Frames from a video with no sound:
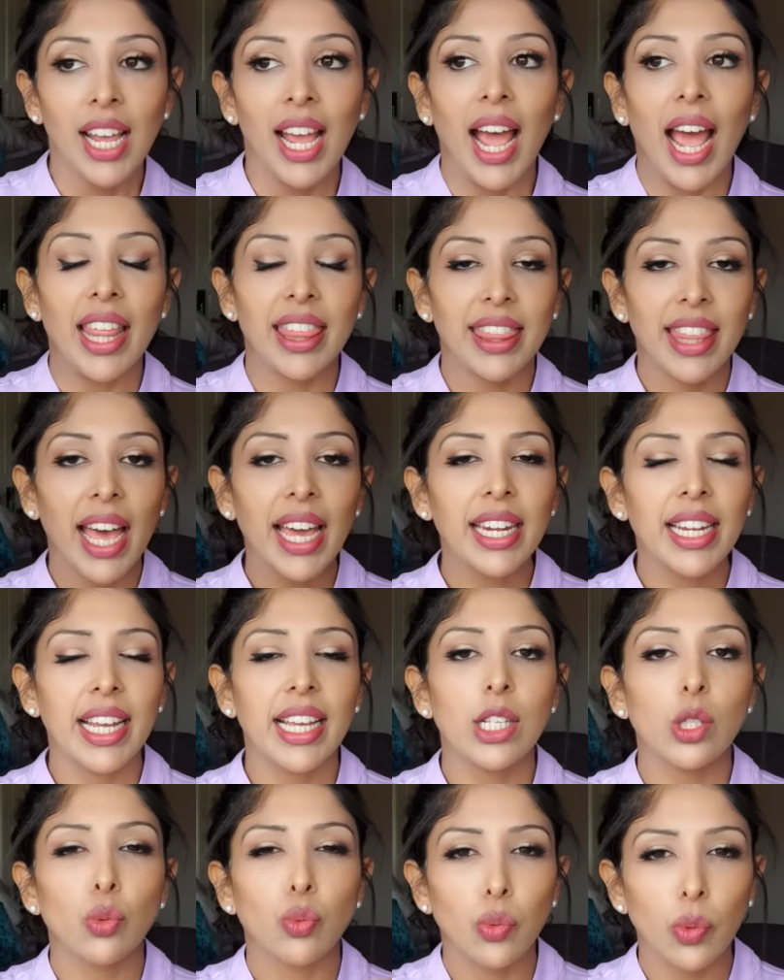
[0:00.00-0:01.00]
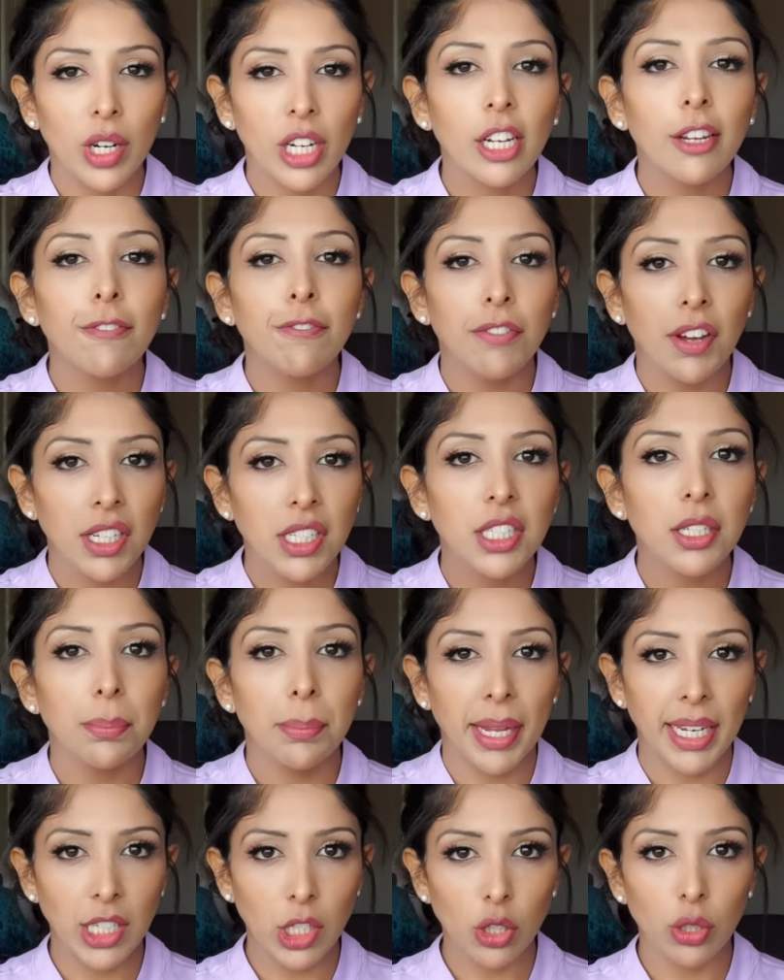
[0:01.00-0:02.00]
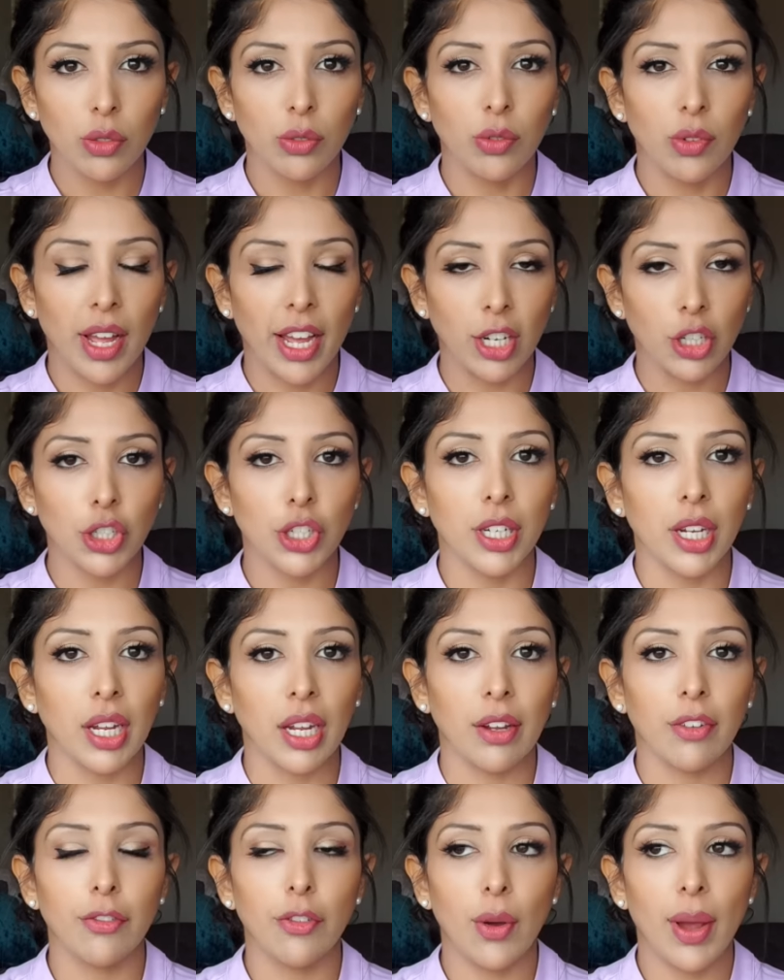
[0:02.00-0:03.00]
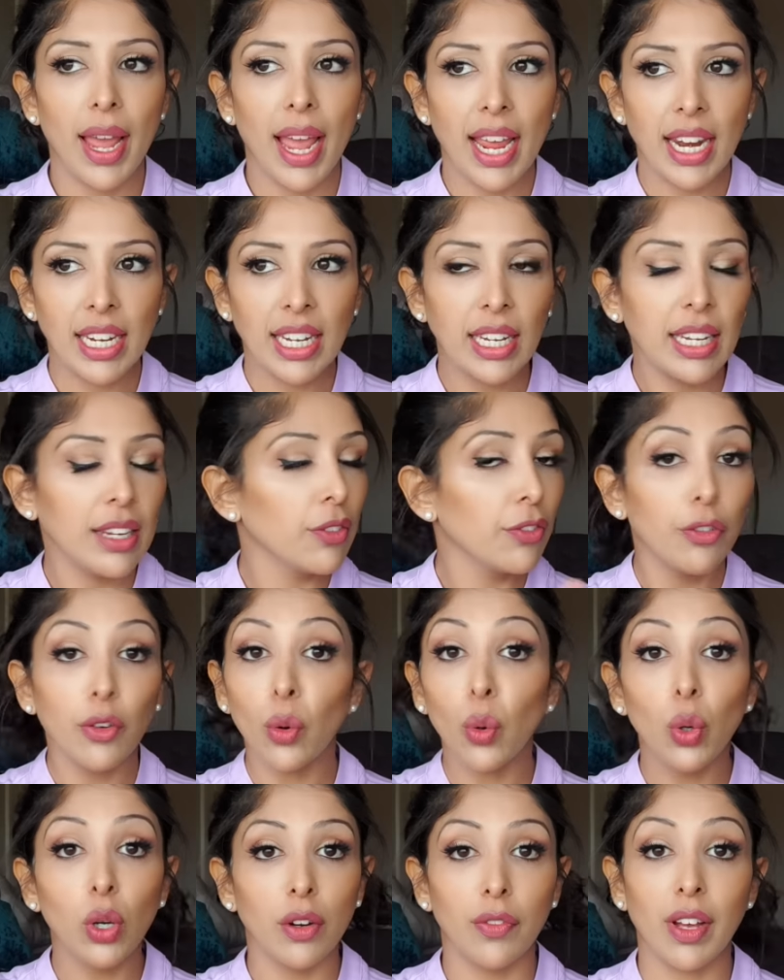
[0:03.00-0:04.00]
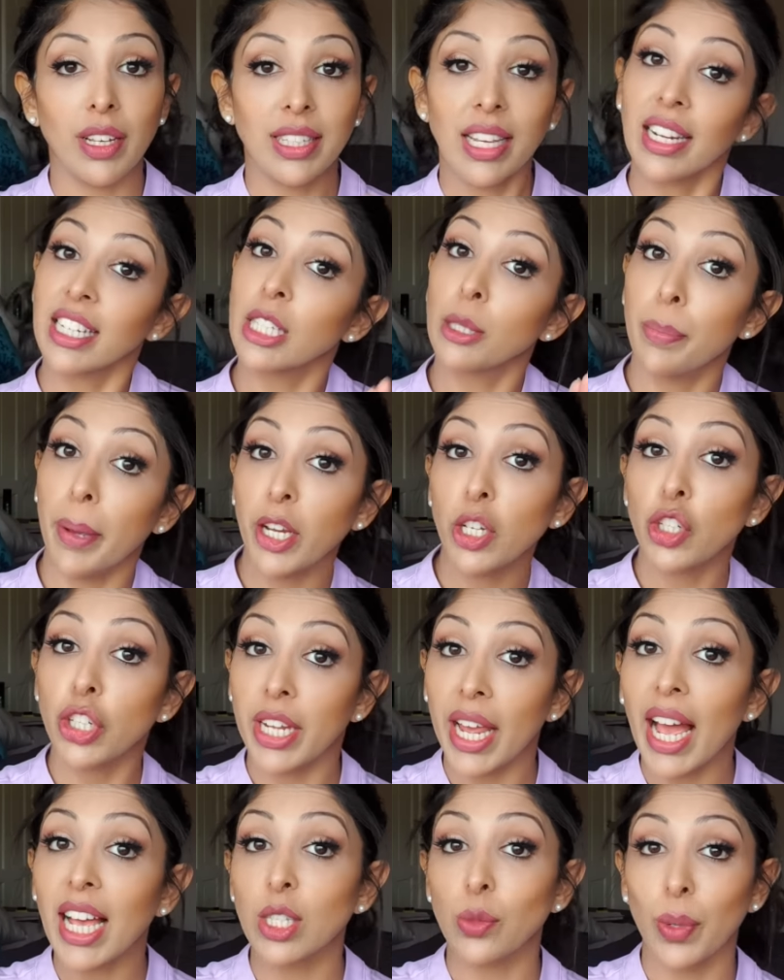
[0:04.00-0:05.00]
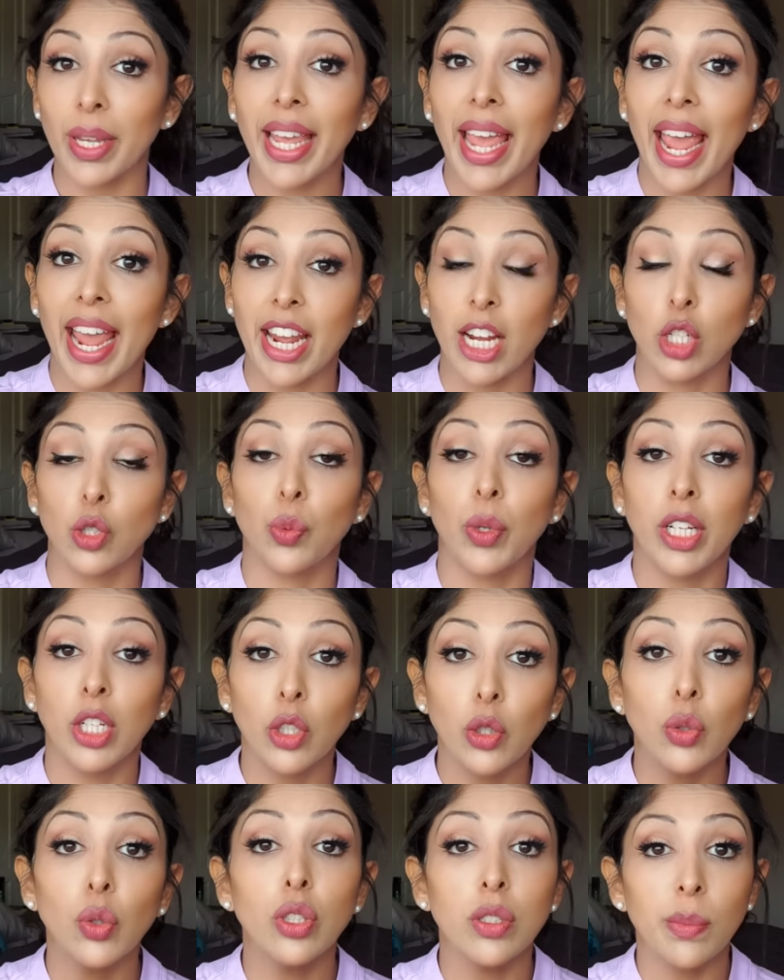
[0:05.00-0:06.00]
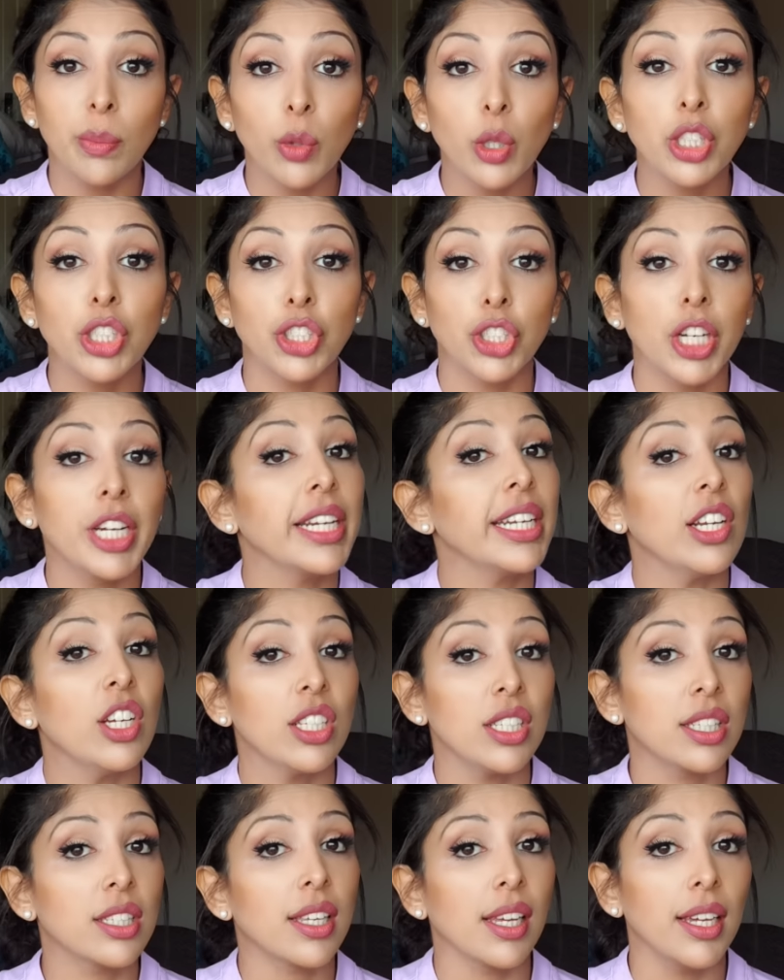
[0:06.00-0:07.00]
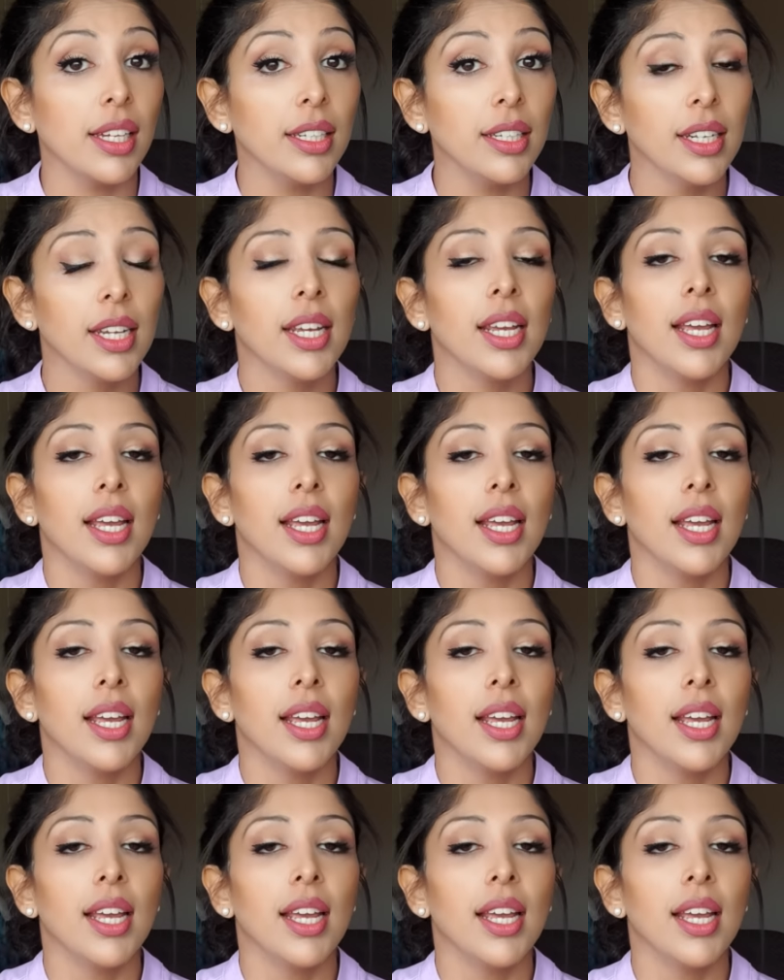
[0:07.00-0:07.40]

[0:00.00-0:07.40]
And that is really fundamental, actually, for all of us, and especially as we age, we lose moisture in our skin.